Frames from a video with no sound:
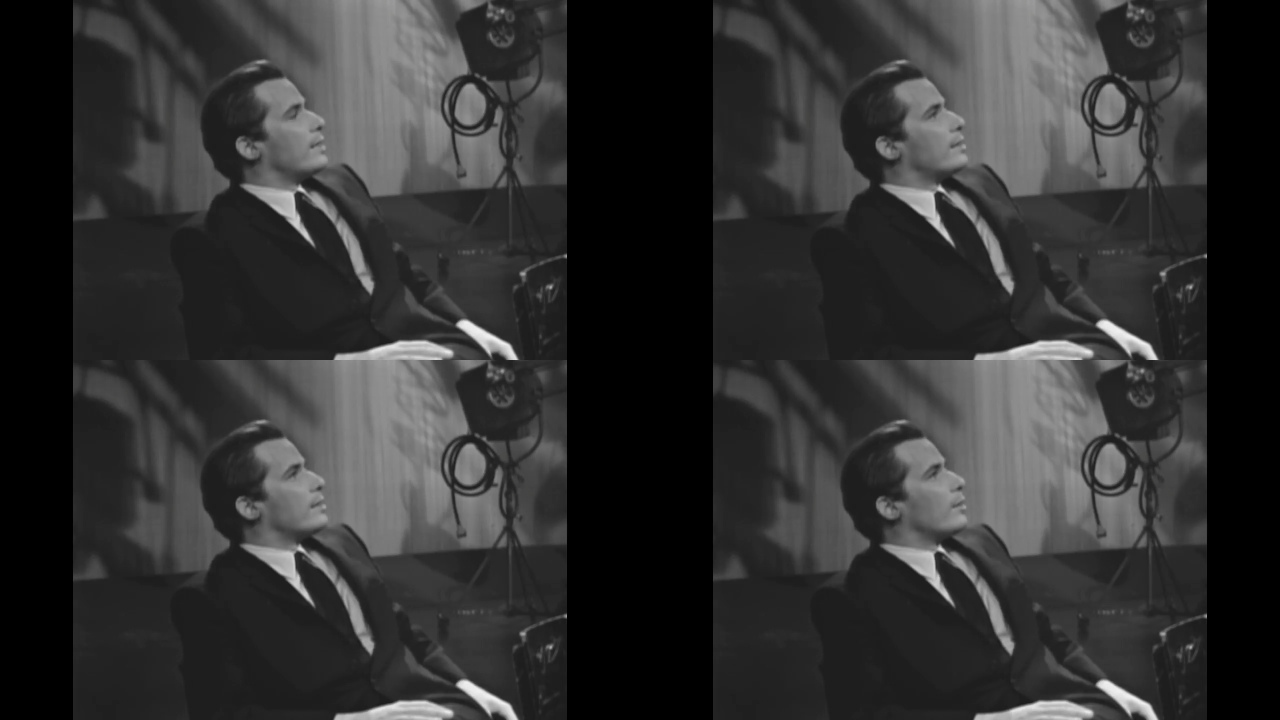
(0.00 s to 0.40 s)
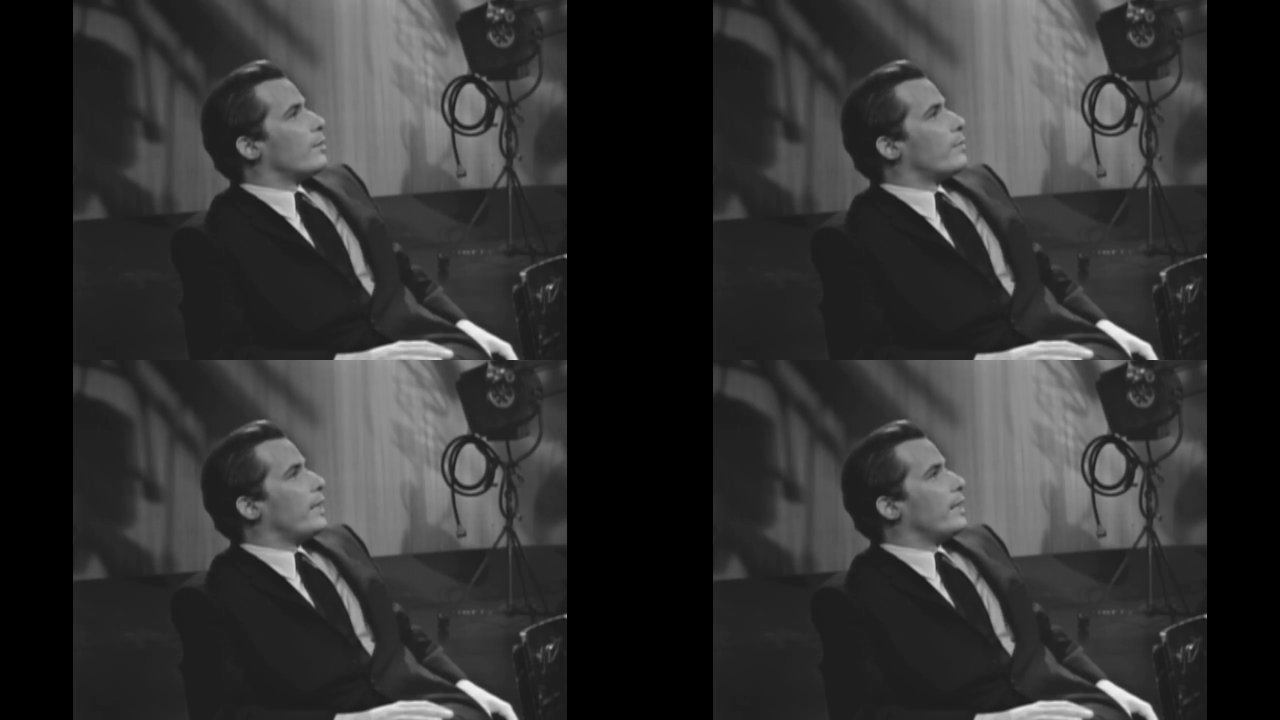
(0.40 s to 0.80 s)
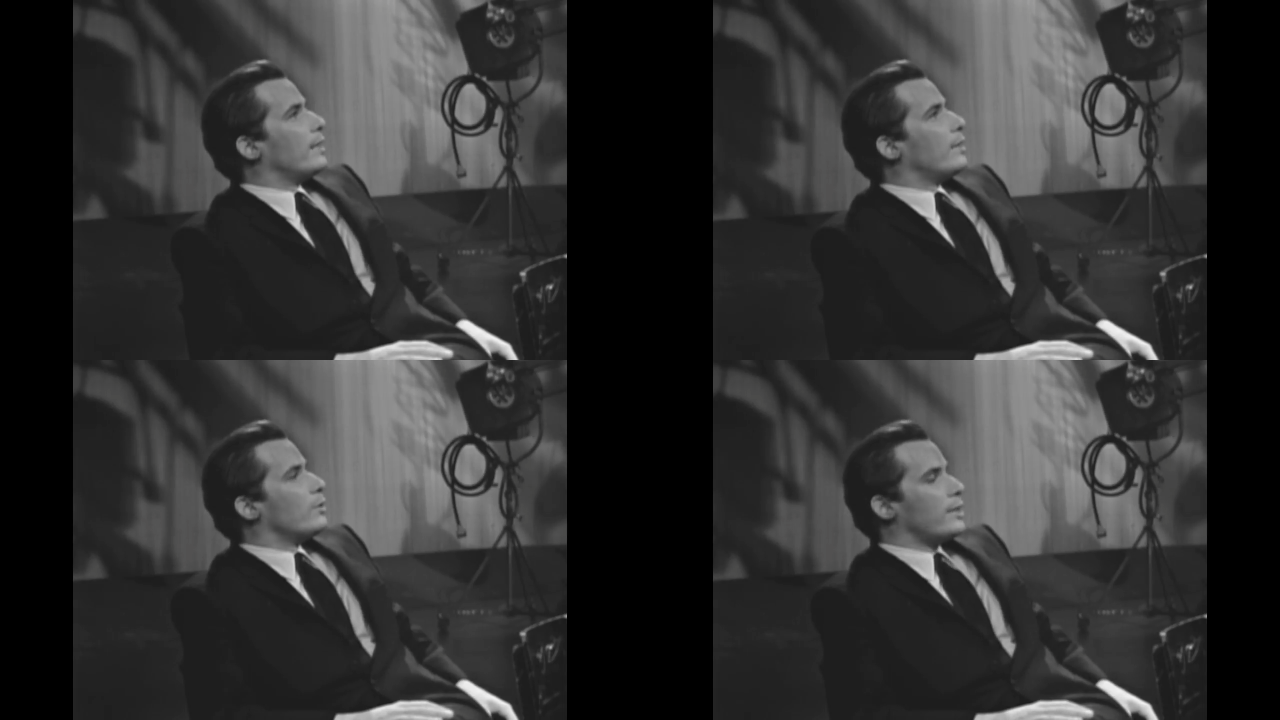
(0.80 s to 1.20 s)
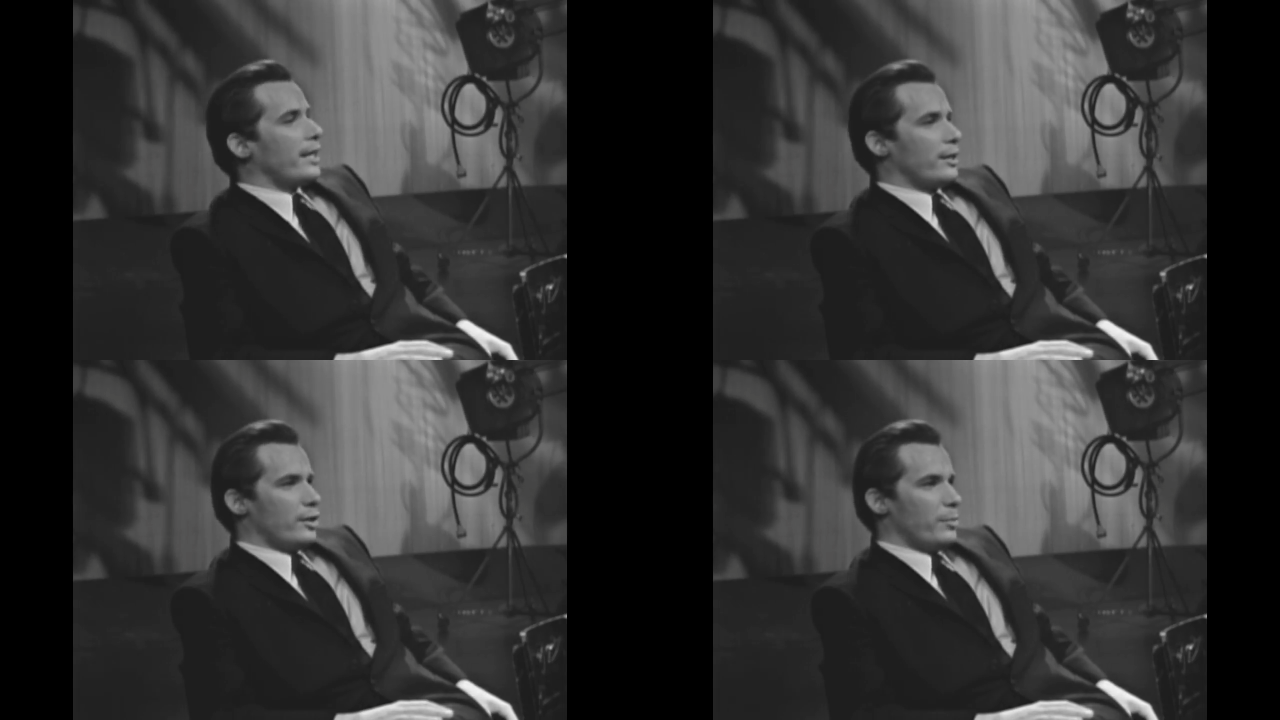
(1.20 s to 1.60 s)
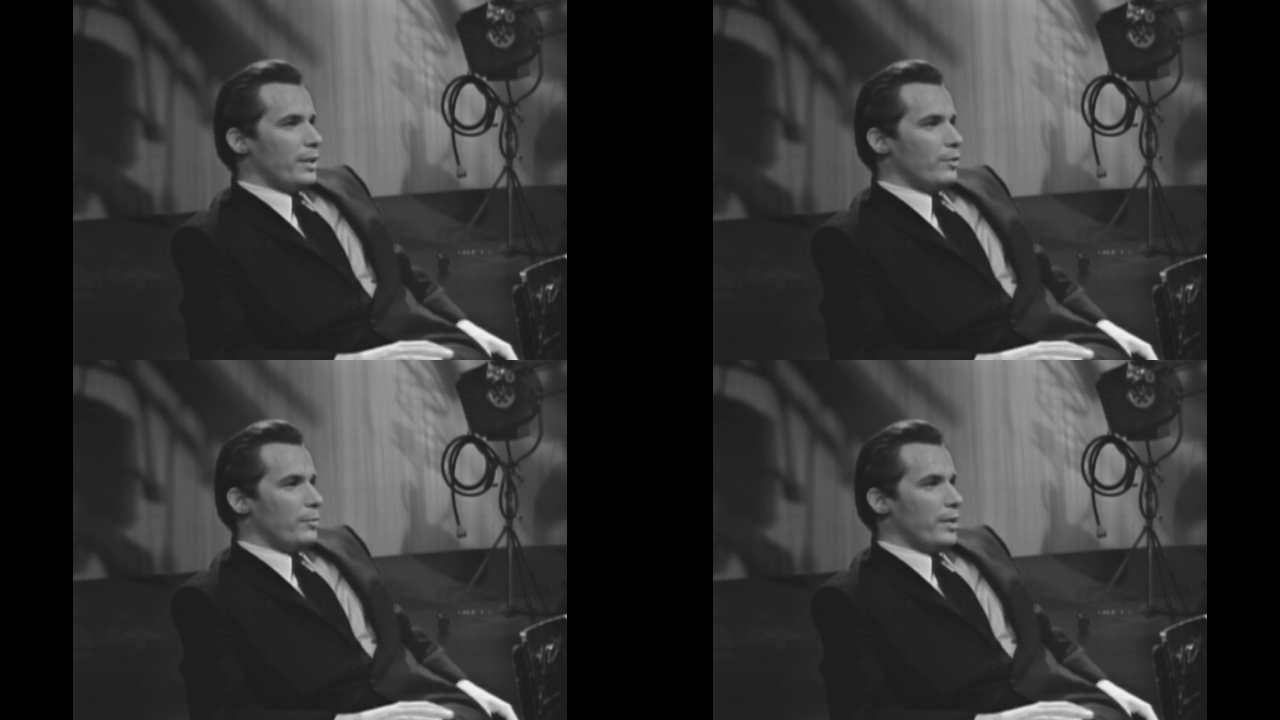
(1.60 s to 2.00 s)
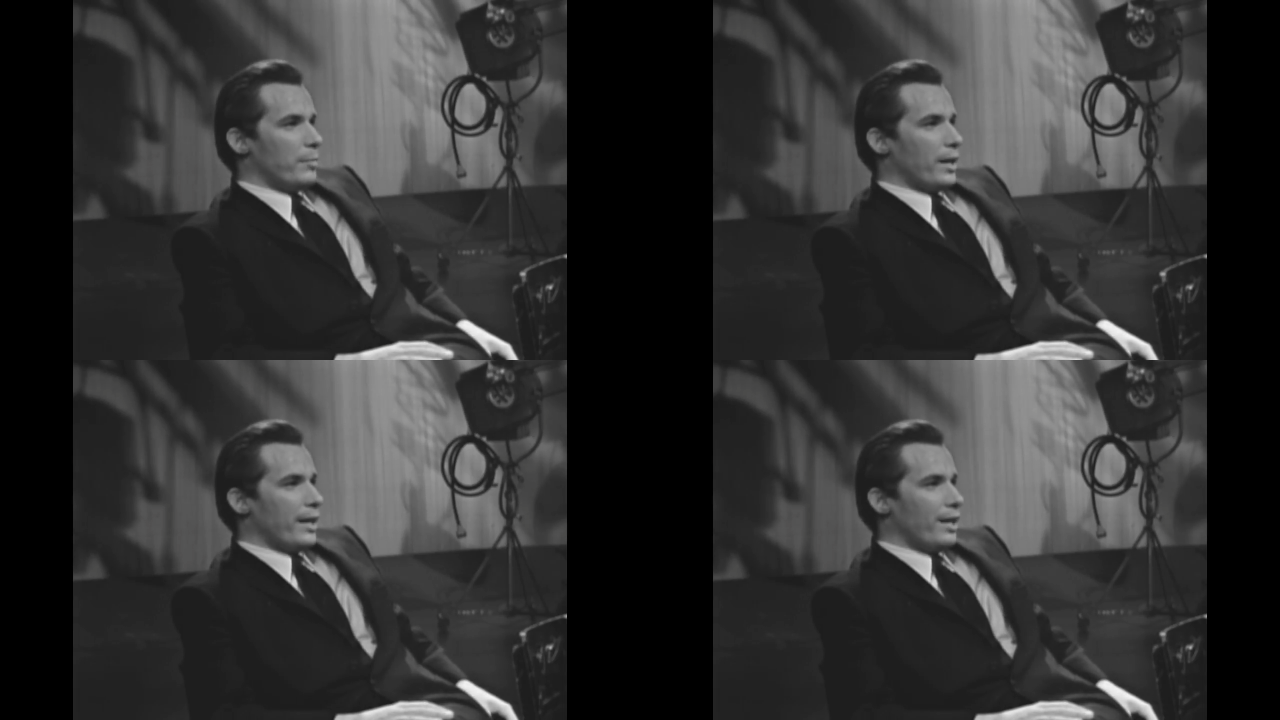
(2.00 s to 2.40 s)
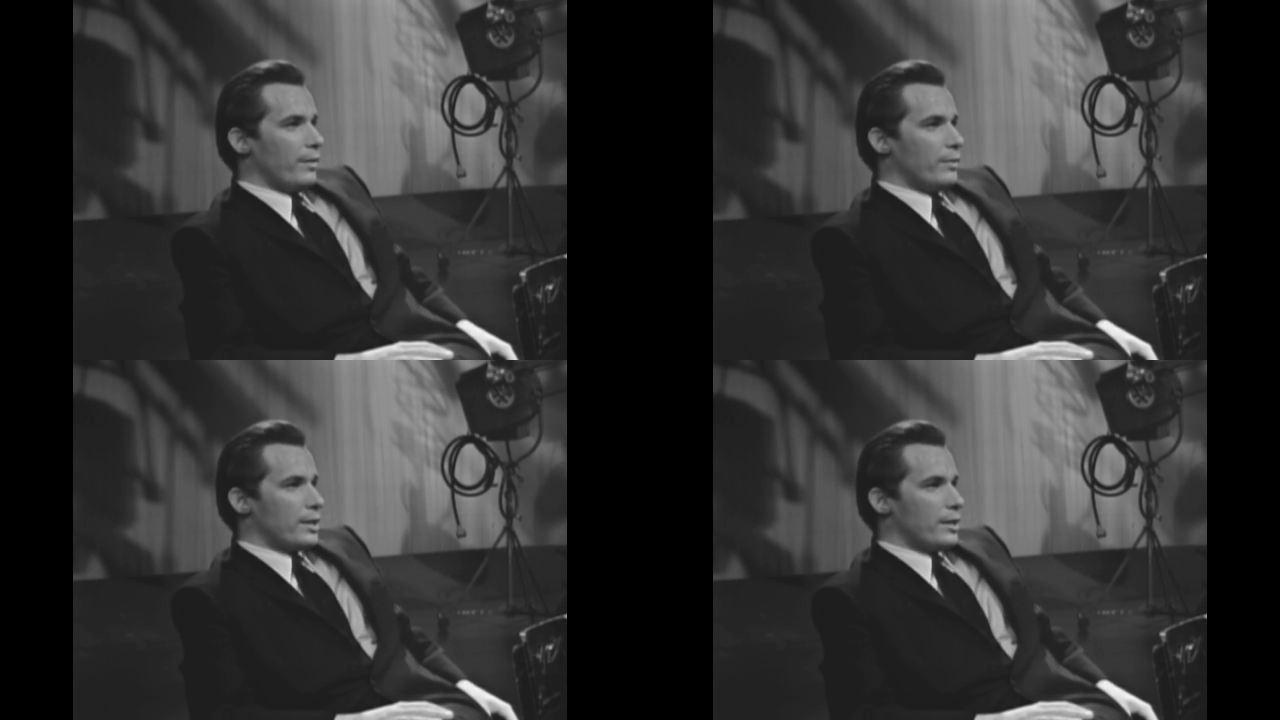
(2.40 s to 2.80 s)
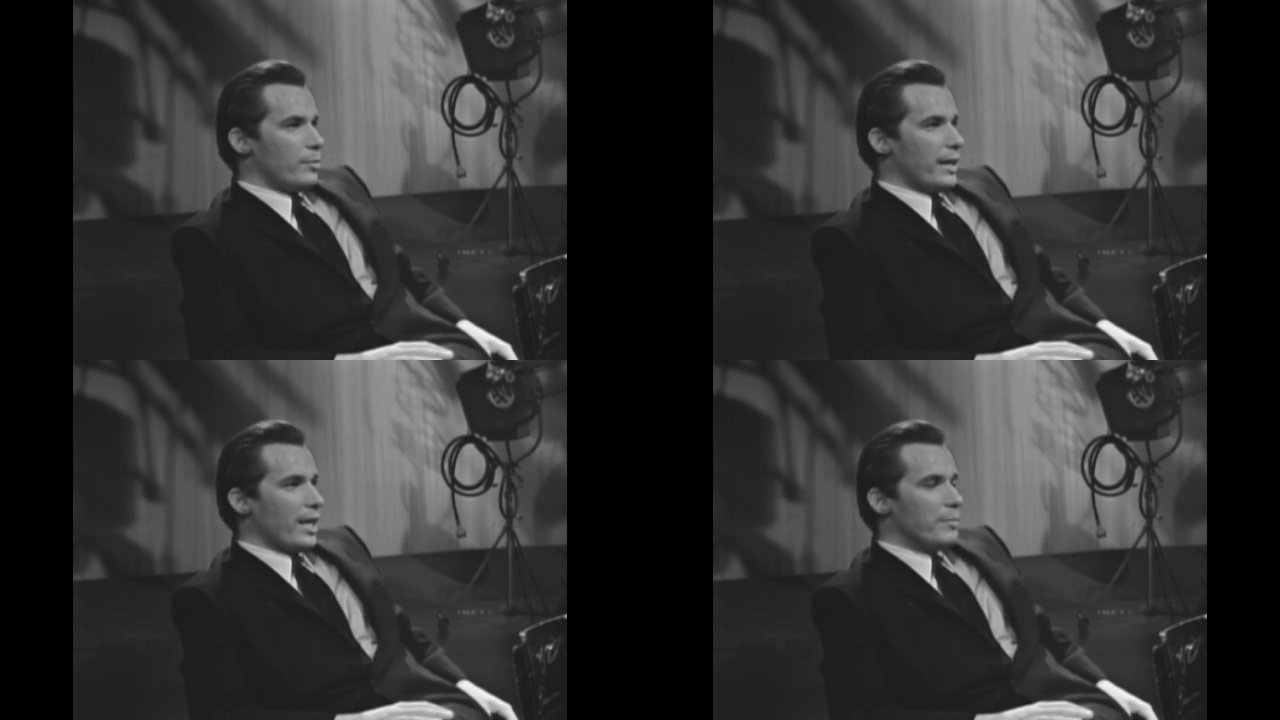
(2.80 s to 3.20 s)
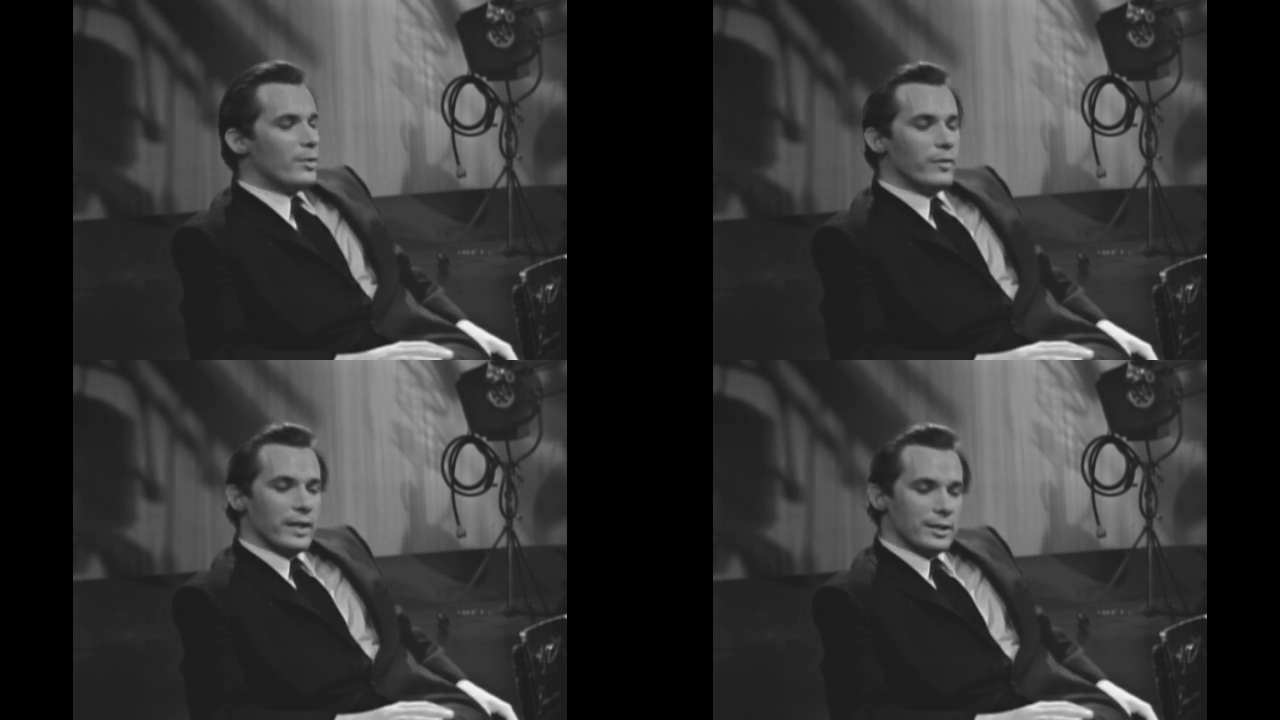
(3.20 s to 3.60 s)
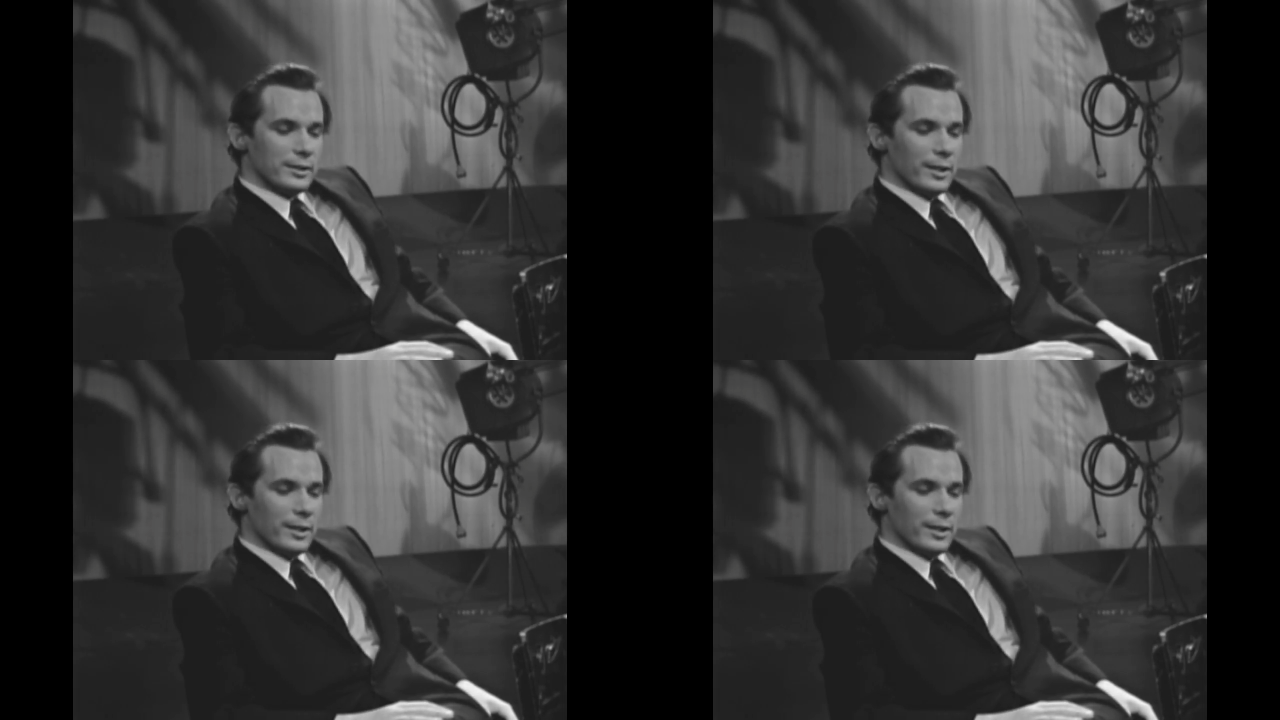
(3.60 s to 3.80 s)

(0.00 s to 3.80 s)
It's the sort of thing that Jose Iturbe would be playing if he were still making movies, you